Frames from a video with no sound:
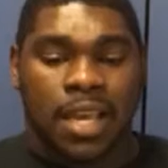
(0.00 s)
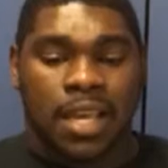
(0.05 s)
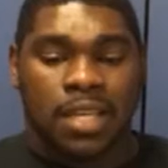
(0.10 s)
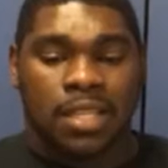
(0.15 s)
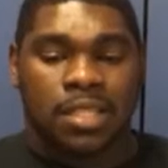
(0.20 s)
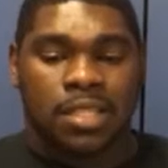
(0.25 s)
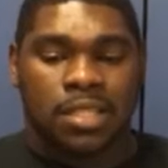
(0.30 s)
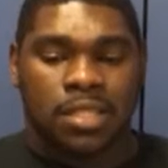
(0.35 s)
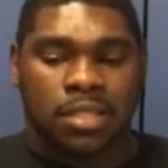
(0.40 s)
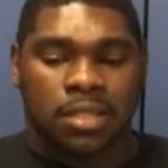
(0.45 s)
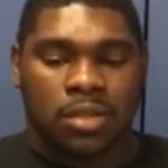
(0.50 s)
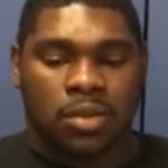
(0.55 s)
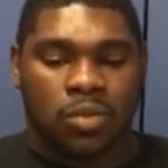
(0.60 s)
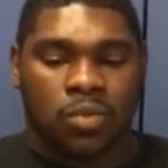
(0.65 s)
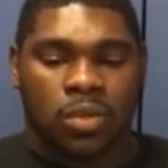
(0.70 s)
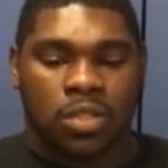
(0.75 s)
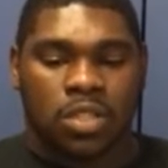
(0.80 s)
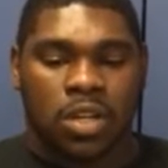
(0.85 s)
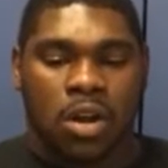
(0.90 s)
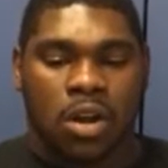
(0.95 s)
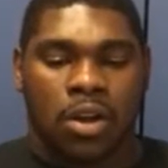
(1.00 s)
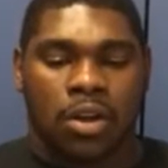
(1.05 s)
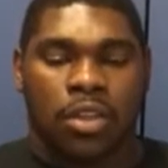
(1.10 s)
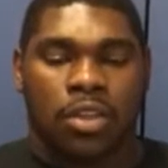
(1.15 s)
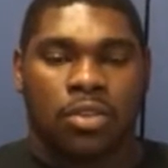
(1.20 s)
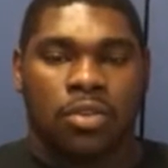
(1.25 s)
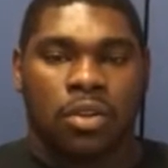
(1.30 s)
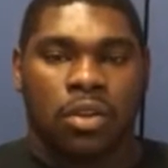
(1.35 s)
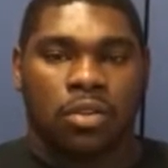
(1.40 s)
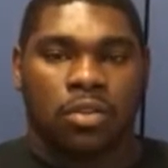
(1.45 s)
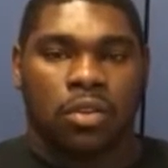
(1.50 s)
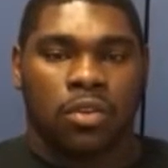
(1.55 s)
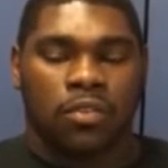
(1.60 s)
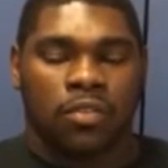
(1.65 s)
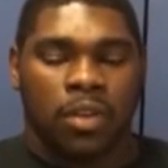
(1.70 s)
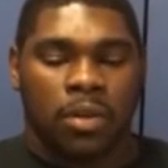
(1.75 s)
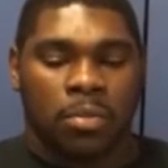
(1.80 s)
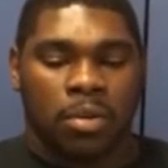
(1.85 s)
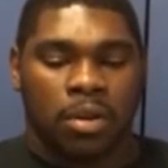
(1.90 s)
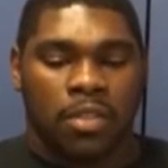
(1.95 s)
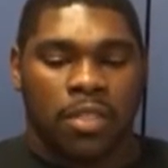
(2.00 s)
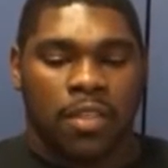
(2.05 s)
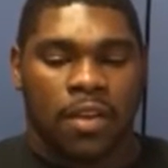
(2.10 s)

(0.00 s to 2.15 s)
case was argued on November